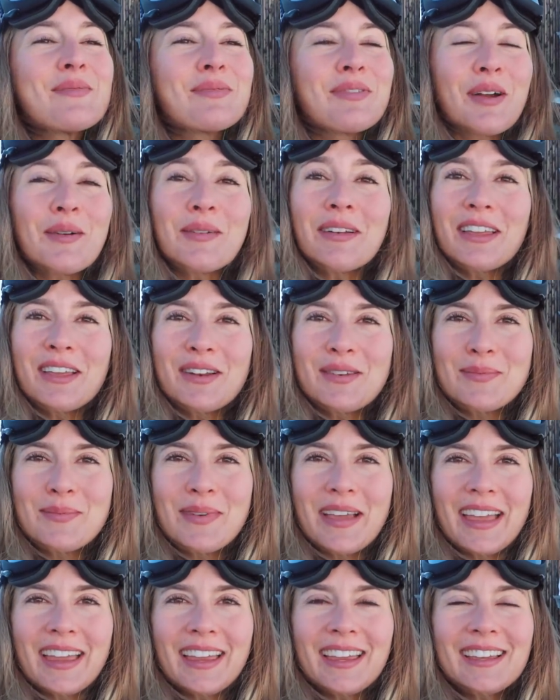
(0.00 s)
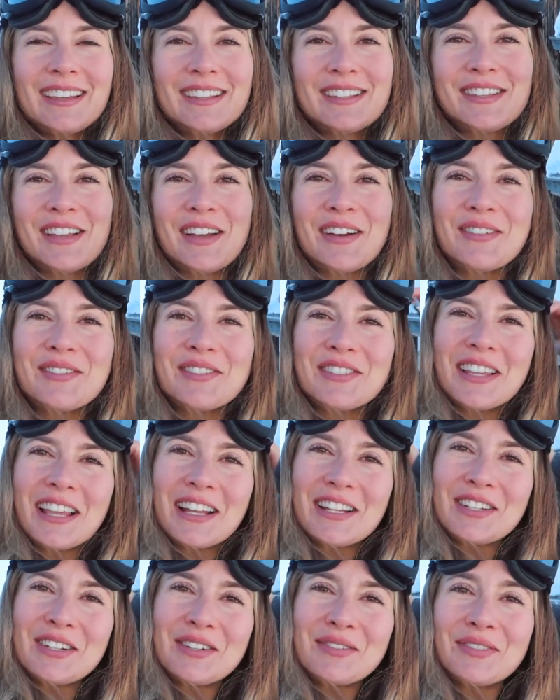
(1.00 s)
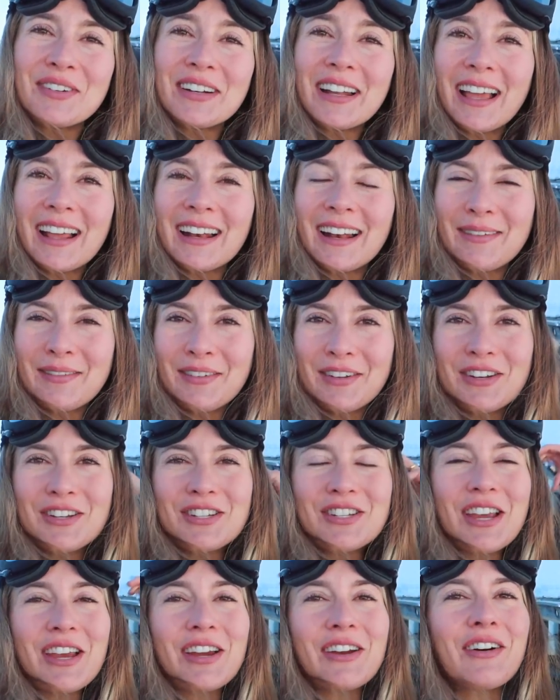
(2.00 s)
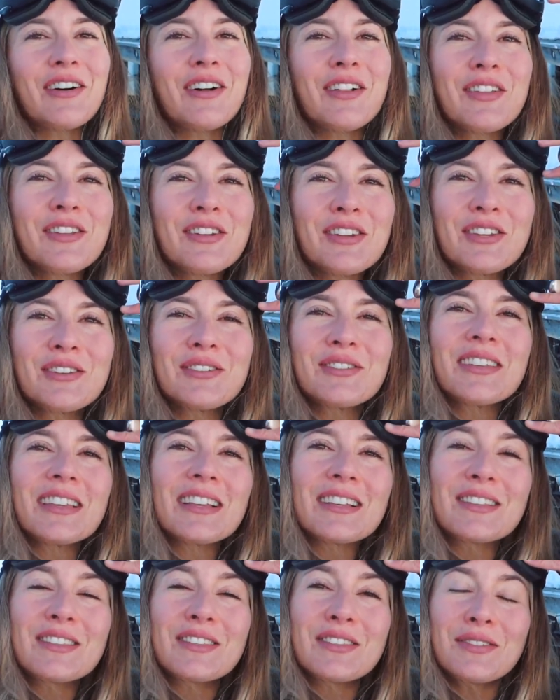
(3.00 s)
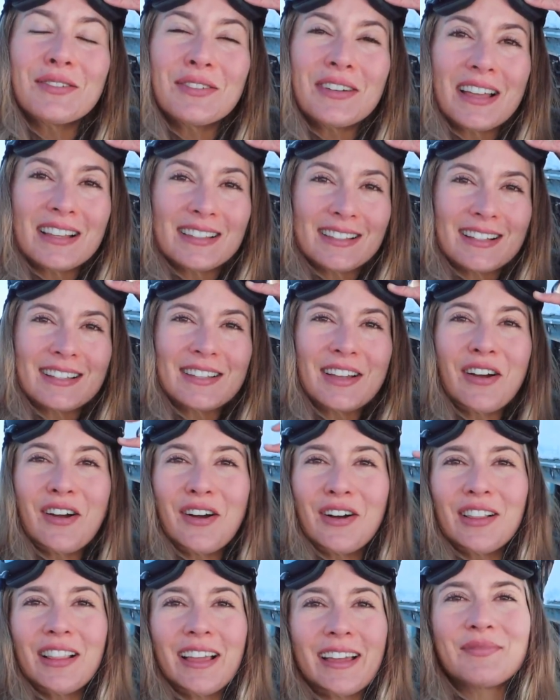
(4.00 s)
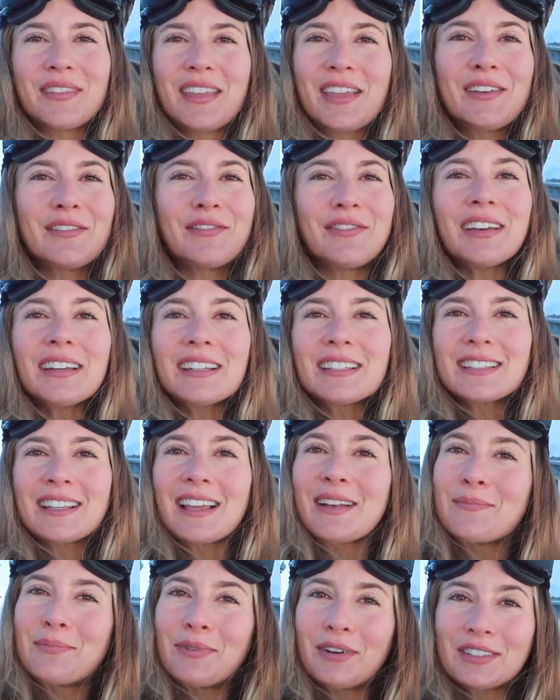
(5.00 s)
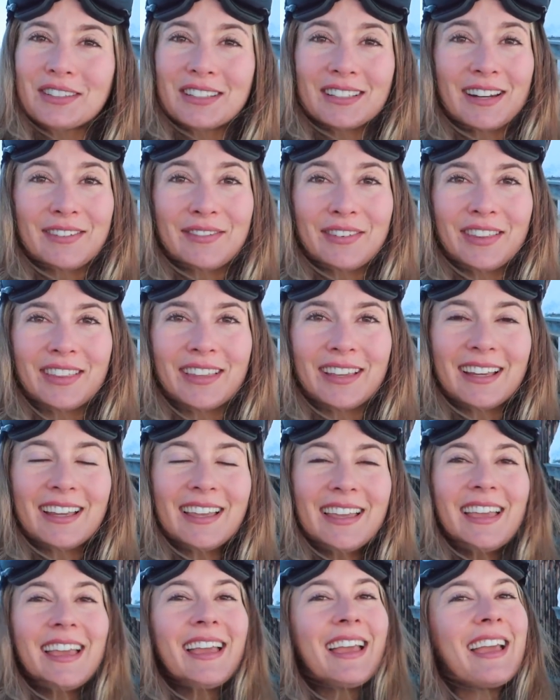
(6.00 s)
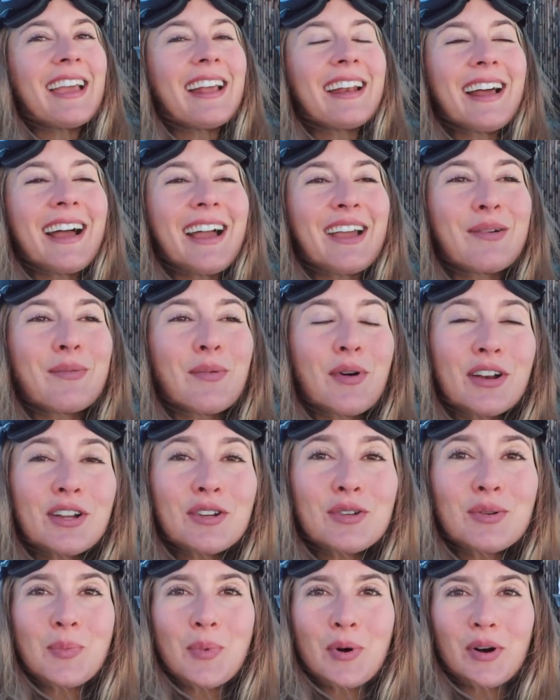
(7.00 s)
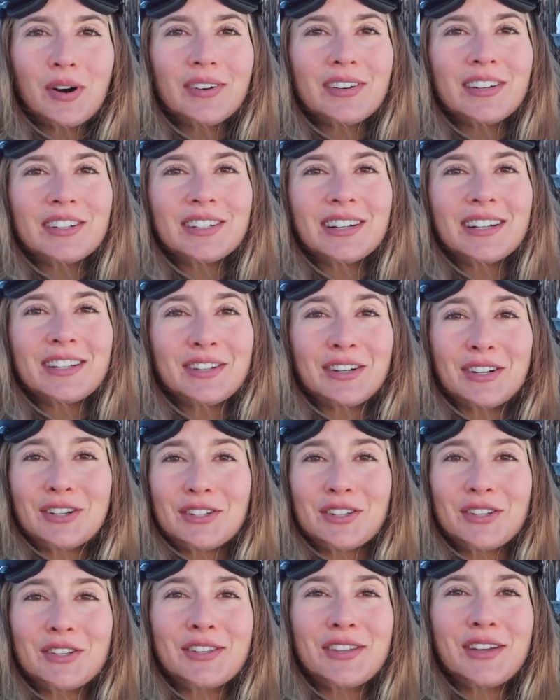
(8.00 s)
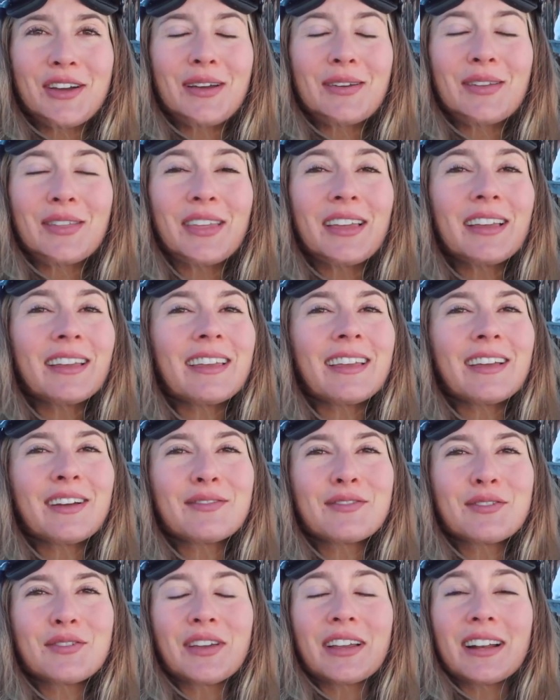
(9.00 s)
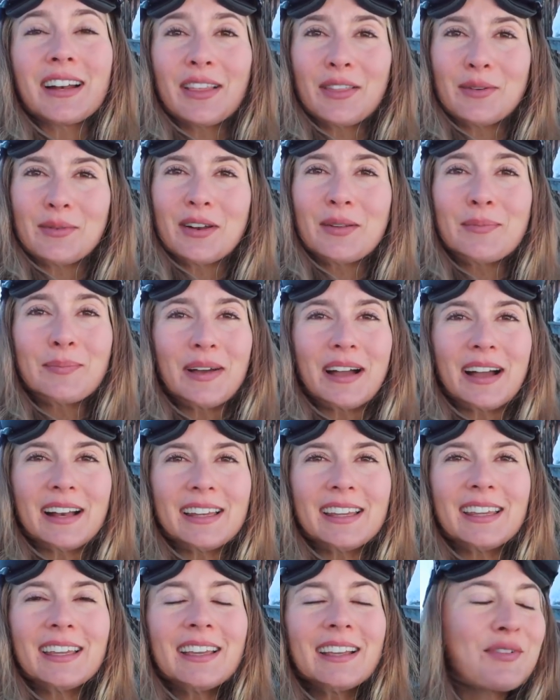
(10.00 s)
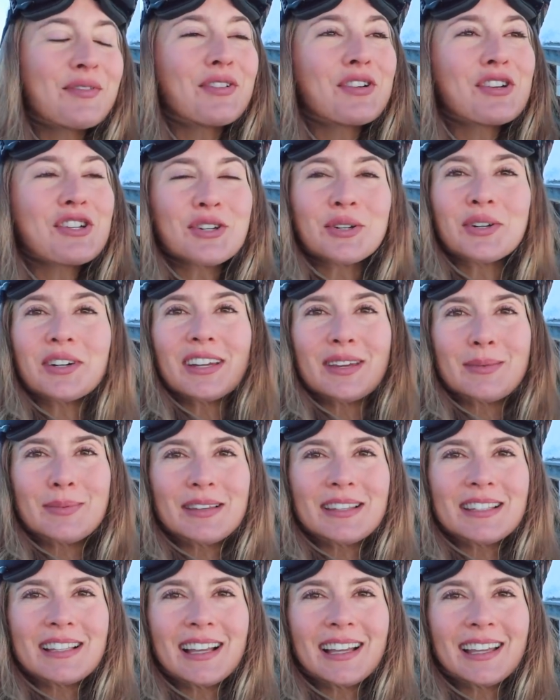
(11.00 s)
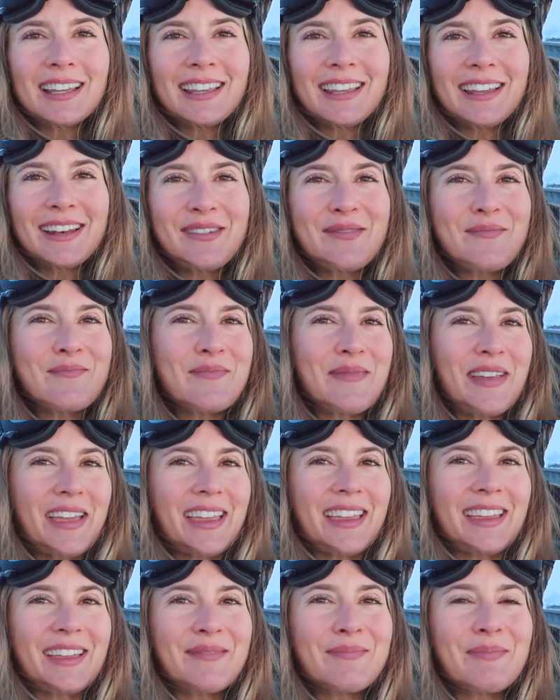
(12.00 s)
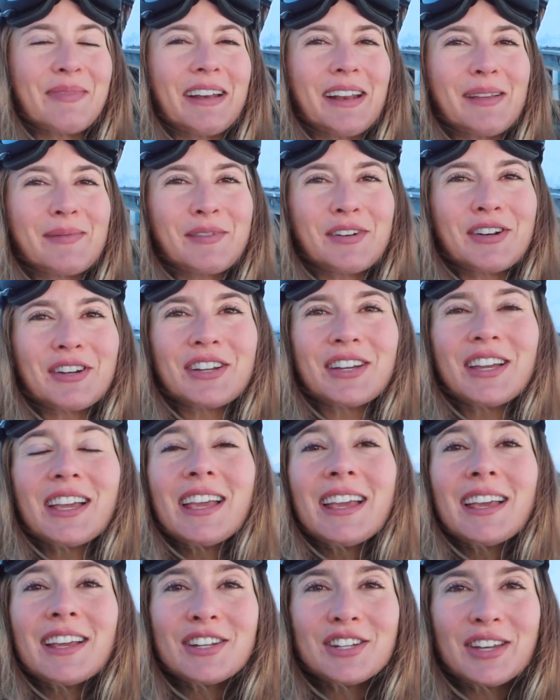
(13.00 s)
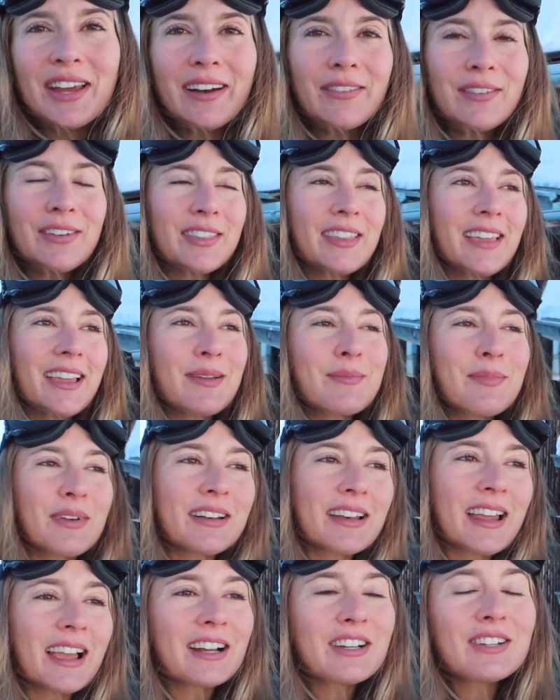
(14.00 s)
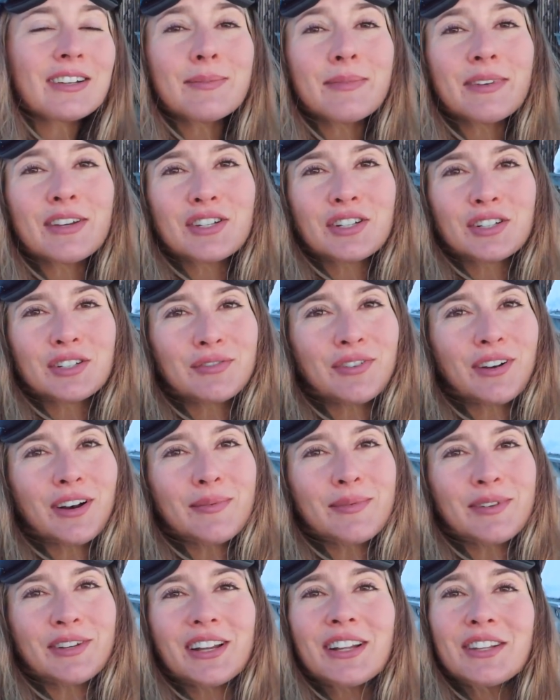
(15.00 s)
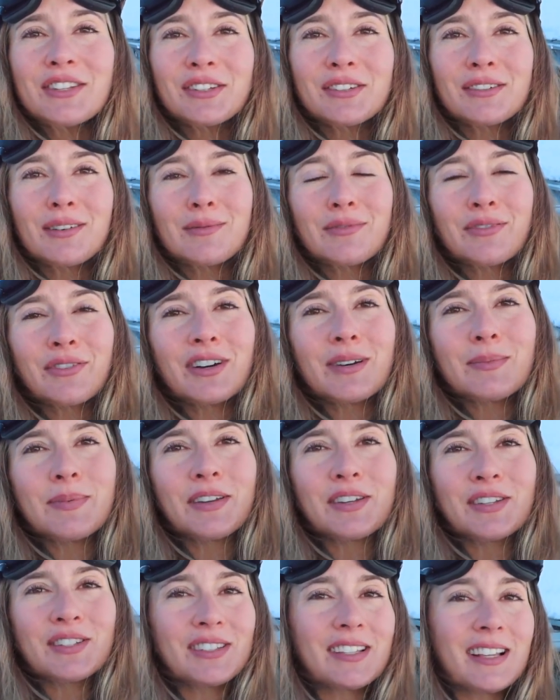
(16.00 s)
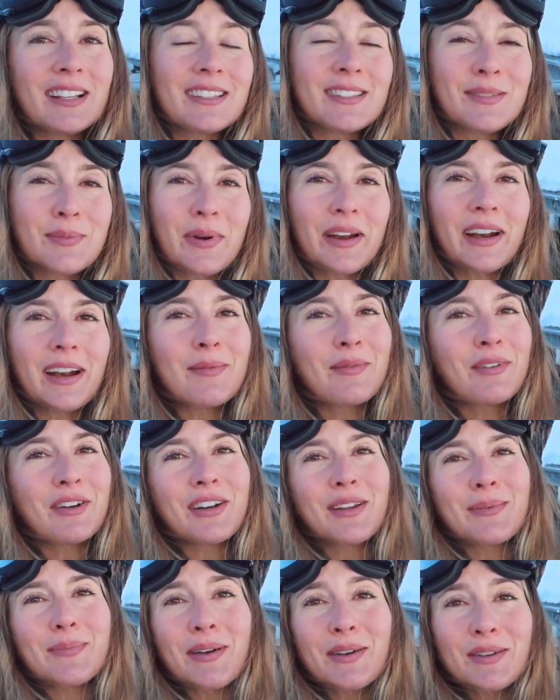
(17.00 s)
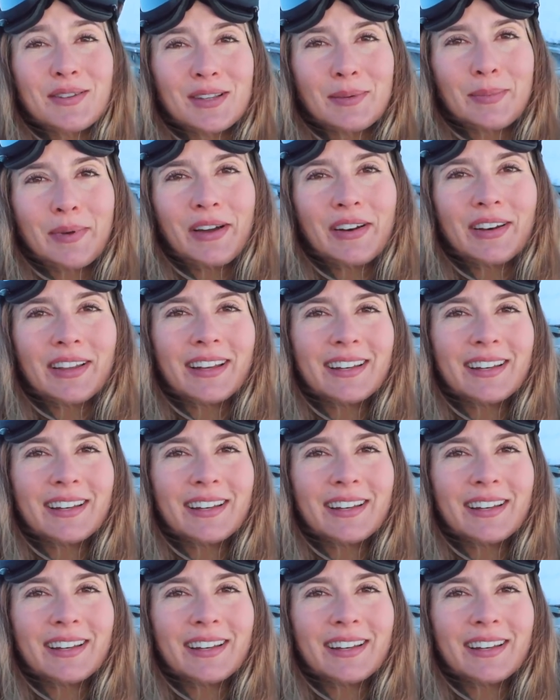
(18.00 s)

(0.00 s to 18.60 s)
probably in May, so stay tuned for that. I'm gonna share all the news as soon as it's all like fixed and booked and everything. And I want more retreats also, so I'm thinking of doing another one in Bali, but for sure Ibiza in May. But I'm gonna share everything, but actually make sure to follow me on Instagram for it, because that's where I'm gonna post about